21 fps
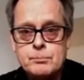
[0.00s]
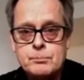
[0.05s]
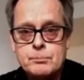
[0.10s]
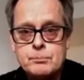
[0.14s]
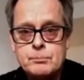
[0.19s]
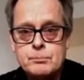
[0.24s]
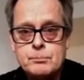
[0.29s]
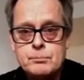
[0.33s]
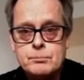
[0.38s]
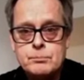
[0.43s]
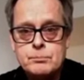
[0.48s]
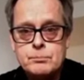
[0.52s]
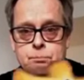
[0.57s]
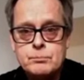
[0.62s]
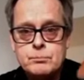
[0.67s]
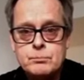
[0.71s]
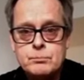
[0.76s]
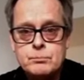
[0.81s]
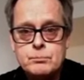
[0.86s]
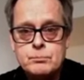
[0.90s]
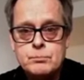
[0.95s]

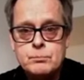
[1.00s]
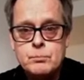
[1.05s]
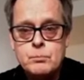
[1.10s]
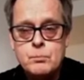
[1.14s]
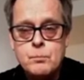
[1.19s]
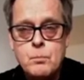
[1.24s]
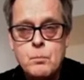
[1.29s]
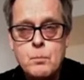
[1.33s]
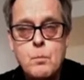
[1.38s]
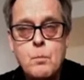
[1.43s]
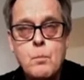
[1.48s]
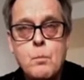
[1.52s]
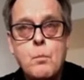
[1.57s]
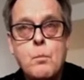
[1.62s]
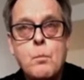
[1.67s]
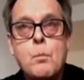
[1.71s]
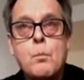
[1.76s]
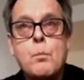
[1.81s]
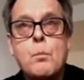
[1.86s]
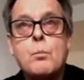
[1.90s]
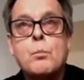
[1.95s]

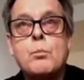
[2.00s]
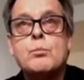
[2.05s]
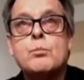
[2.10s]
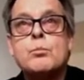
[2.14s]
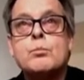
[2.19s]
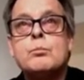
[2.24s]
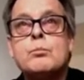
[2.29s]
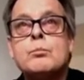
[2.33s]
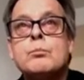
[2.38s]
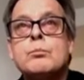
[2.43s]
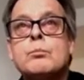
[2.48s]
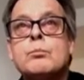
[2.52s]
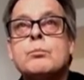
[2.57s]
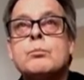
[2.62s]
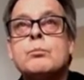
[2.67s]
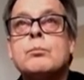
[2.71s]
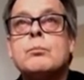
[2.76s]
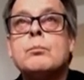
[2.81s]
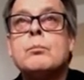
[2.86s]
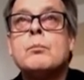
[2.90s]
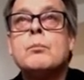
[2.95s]

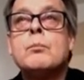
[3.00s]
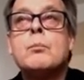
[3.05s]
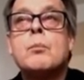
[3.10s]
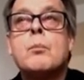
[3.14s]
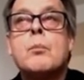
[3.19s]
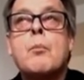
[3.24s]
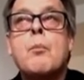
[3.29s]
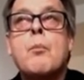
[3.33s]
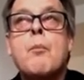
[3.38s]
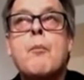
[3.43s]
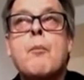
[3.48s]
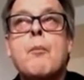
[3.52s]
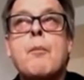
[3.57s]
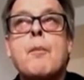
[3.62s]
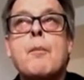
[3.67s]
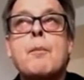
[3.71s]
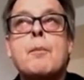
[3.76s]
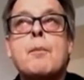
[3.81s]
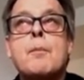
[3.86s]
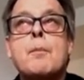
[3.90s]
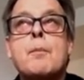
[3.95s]

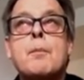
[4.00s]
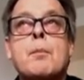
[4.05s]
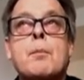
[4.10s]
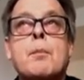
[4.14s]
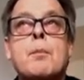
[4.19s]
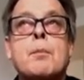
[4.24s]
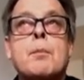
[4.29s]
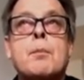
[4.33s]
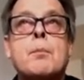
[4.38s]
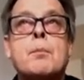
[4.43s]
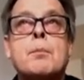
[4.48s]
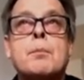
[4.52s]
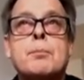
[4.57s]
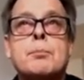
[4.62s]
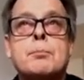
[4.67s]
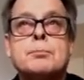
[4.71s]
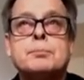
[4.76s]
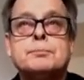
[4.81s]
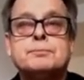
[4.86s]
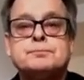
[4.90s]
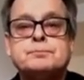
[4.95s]

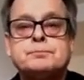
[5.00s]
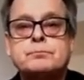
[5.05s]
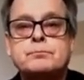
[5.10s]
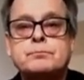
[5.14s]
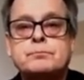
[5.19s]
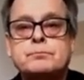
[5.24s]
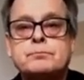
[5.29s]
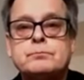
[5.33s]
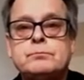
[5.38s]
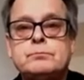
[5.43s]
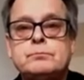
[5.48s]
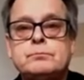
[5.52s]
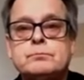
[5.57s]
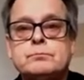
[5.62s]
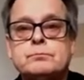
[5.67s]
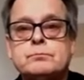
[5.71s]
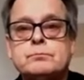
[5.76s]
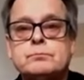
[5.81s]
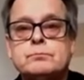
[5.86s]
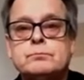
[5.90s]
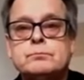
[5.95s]

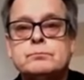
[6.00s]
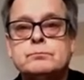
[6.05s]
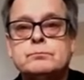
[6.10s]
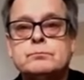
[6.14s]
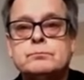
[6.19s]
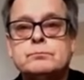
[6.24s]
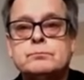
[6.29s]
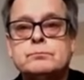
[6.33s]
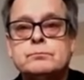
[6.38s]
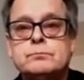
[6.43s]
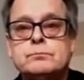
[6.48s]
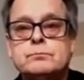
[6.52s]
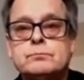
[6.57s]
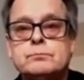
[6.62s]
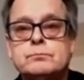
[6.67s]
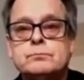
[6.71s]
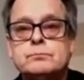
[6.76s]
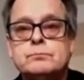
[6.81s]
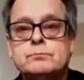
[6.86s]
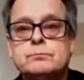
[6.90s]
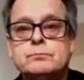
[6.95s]

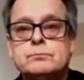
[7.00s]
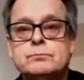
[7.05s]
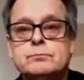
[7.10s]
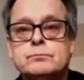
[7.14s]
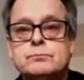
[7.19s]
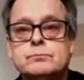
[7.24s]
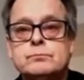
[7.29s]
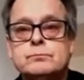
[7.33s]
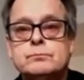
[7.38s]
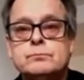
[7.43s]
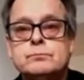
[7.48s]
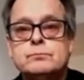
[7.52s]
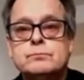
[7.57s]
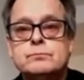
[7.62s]
(not speaking)